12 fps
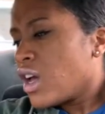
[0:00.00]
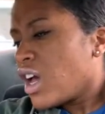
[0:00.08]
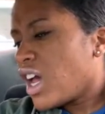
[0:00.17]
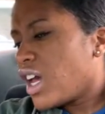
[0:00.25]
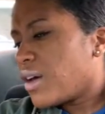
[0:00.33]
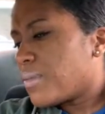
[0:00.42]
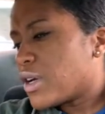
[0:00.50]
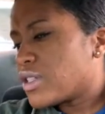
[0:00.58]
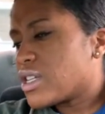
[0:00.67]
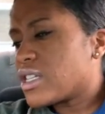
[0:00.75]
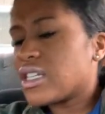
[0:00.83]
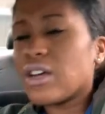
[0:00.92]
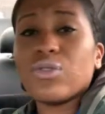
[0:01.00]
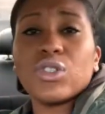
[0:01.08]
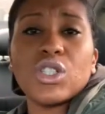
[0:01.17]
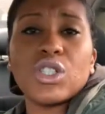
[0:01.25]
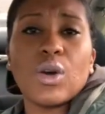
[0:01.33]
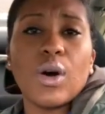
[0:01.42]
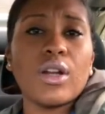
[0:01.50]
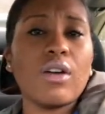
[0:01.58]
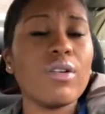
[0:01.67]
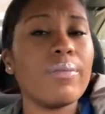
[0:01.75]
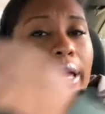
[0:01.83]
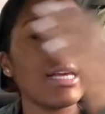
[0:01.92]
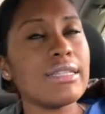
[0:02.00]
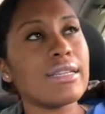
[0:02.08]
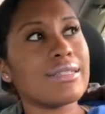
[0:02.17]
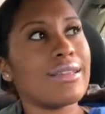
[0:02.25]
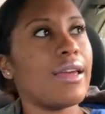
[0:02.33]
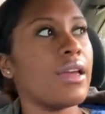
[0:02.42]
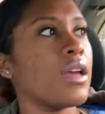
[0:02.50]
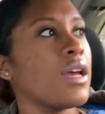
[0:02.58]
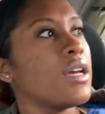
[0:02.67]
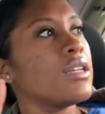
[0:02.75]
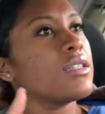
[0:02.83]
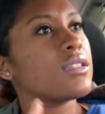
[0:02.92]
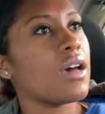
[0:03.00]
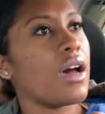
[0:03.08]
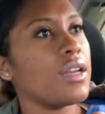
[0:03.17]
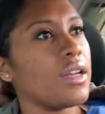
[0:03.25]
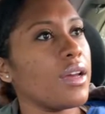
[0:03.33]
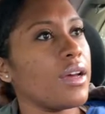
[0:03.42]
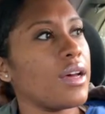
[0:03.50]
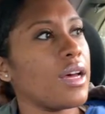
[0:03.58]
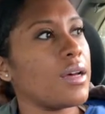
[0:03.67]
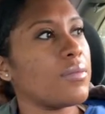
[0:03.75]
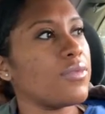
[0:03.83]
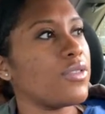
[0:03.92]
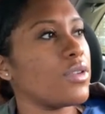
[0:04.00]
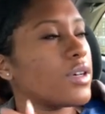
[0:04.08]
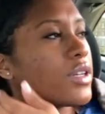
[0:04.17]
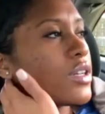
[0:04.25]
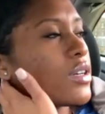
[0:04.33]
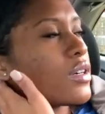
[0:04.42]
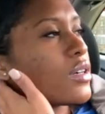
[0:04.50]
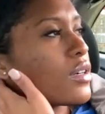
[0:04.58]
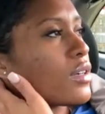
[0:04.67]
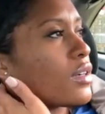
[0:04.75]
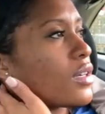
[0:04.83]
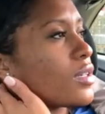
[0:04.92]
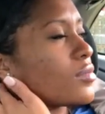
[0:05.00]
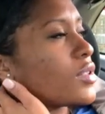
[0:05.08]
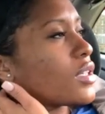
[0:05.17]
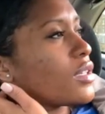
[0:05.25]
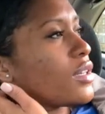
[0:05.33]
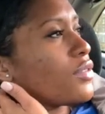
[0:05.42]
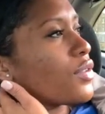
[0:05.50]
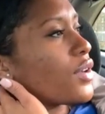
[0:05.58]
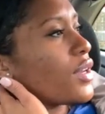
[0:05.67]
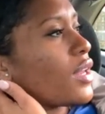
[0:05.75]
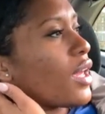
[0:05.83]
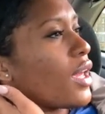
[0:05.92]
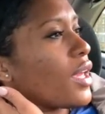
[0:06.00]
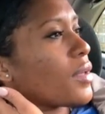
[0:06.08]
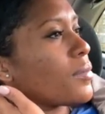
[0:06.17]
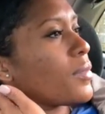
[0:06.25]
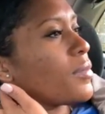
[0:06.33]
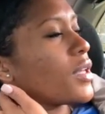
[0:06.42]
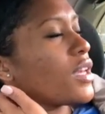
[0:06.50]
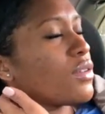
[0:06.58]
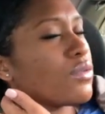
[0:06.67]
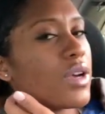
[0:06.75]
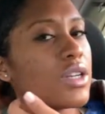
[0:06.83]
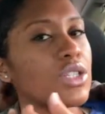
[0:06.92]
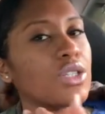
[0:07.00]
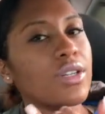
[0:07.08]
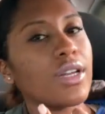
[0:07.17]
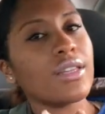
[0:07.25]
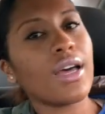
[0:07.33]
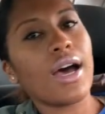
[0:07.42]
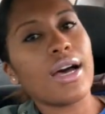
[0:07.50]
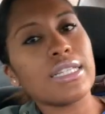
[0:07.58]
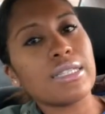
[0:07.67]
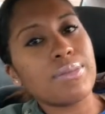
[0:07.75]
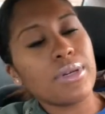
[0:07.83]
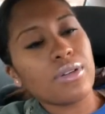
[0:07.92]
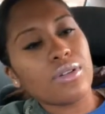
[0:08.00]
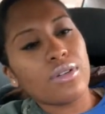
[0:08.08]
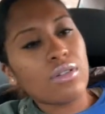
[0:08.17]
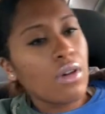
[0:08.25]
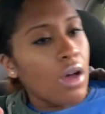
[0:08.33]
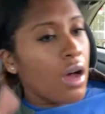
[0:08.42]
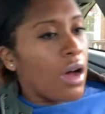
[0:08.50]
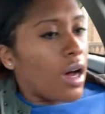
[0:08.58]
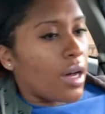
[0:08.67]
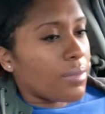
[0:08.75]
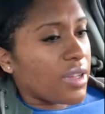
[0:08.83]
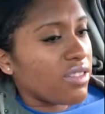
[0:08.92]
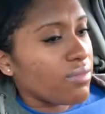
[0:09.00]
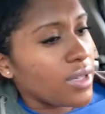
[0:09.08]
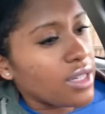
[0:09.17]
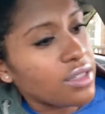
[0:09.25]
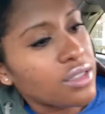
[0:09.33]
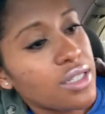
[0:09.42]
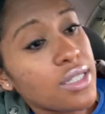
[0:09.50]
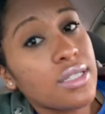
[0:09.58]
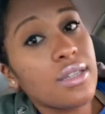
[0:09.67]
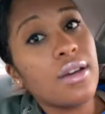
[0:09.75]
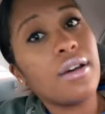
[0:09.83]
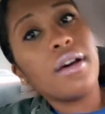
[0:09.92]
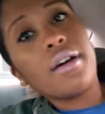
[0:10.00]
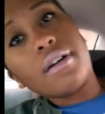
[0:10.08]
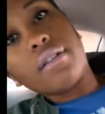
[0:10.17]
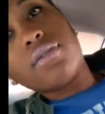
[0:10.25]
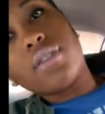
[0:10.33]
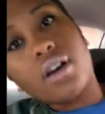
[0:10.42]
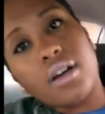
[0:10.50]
And most of the stuff was just going over basics like signing up for your delivery day and getting registered at the hospital, giving me a list of